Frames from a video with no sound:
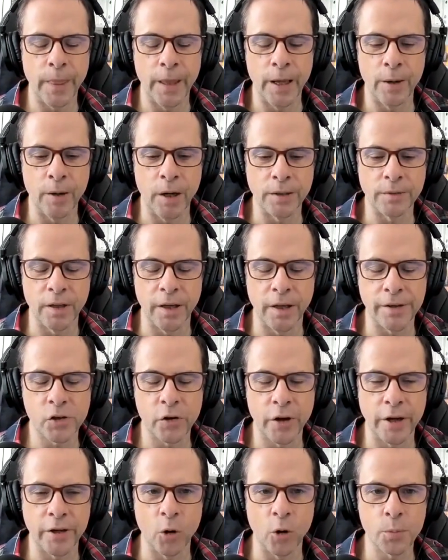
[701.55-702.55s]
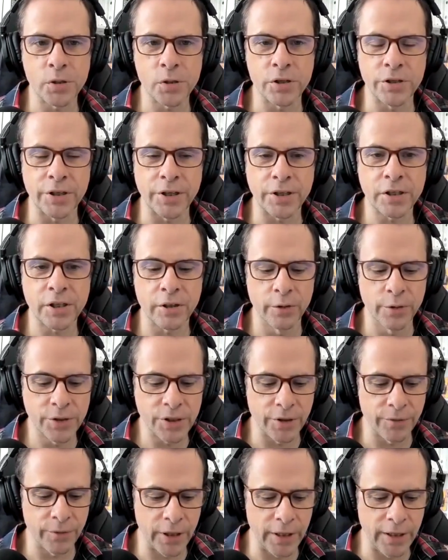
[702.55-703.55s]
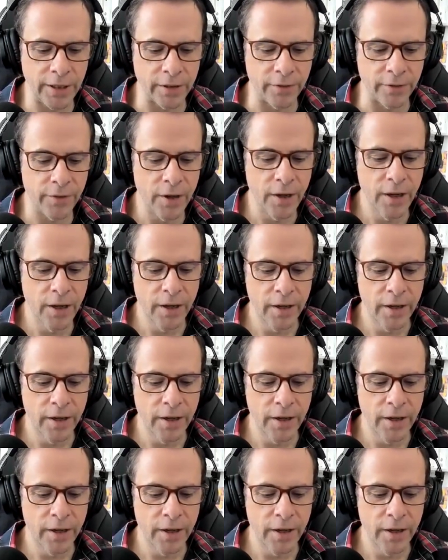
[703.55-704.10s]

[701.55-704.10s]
Now I trade options exclusively, and